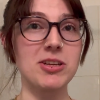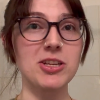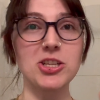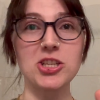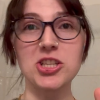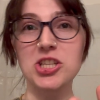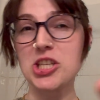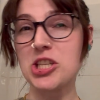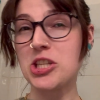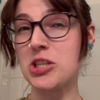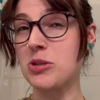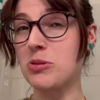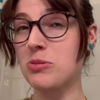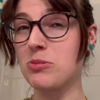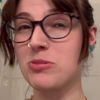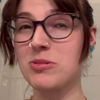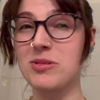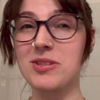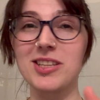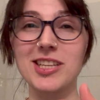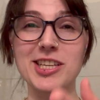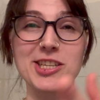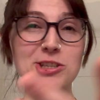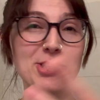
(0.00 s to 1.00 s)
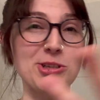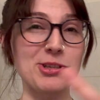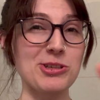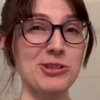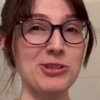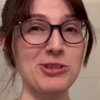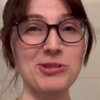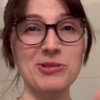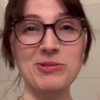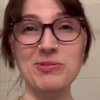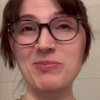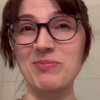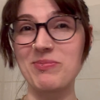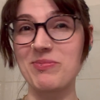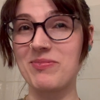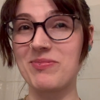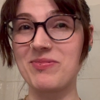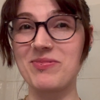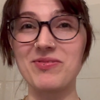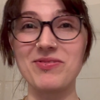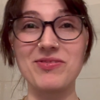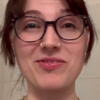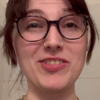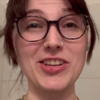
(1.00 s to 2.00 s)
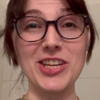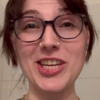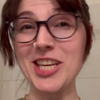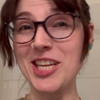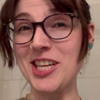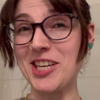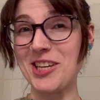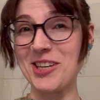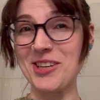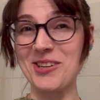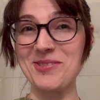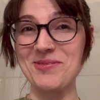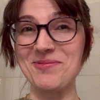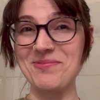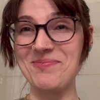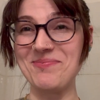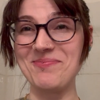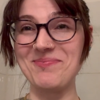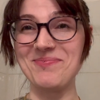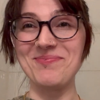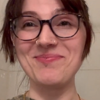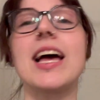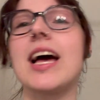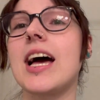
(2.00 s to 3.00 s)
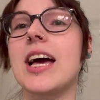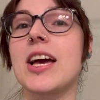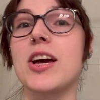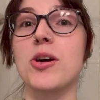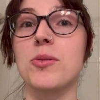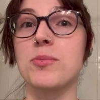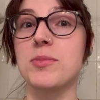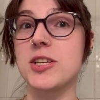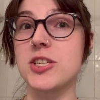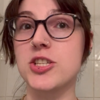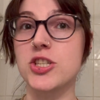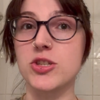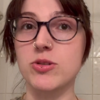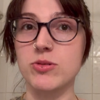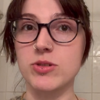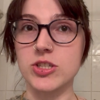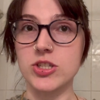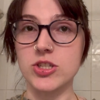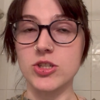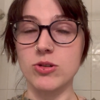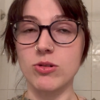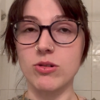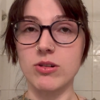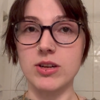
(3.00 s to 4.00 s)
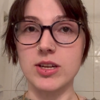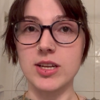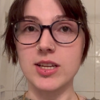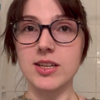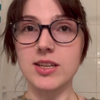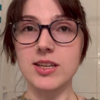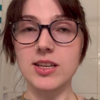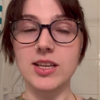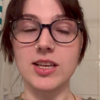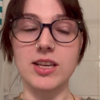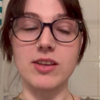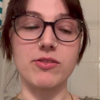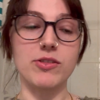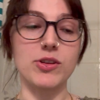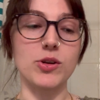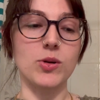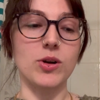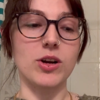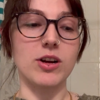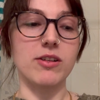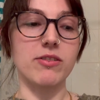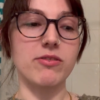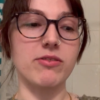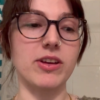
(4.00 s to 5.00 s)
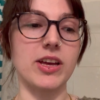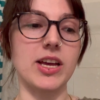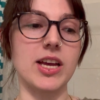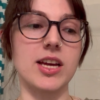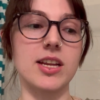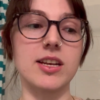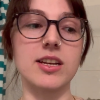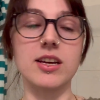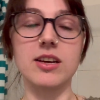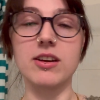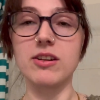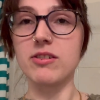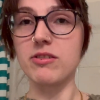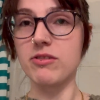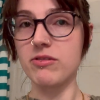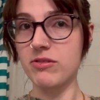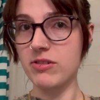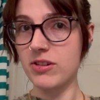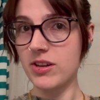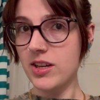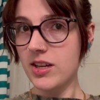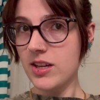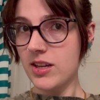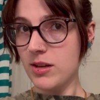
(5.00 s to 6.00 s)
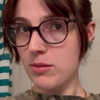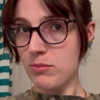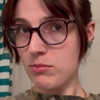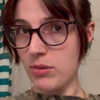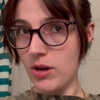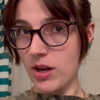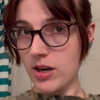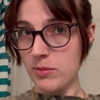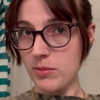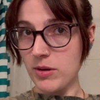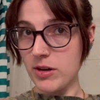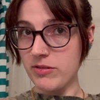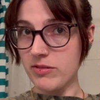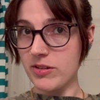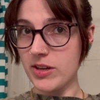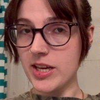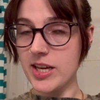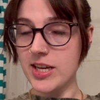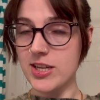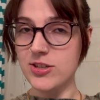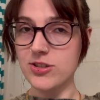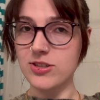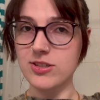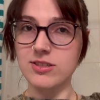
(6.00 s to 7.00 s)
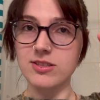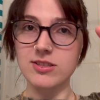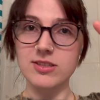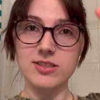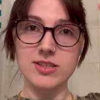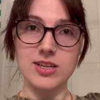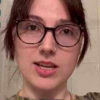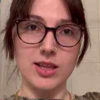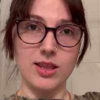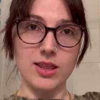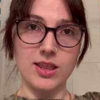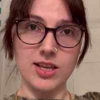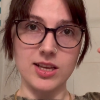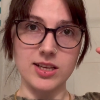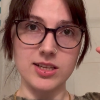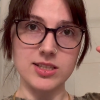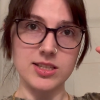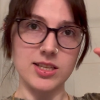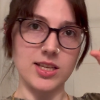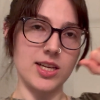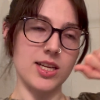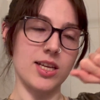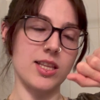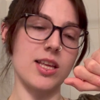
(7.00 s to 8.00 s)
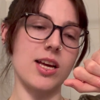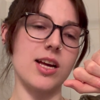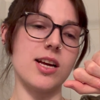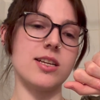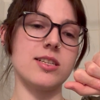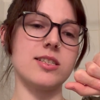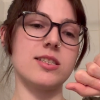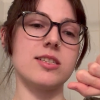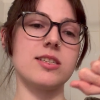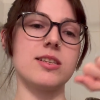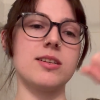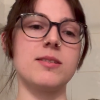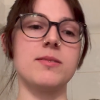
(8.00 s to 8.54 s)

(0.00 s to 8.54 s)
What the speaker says: cute little video. I hope that you enjoyed. If you are a fan of body modifications and things like that,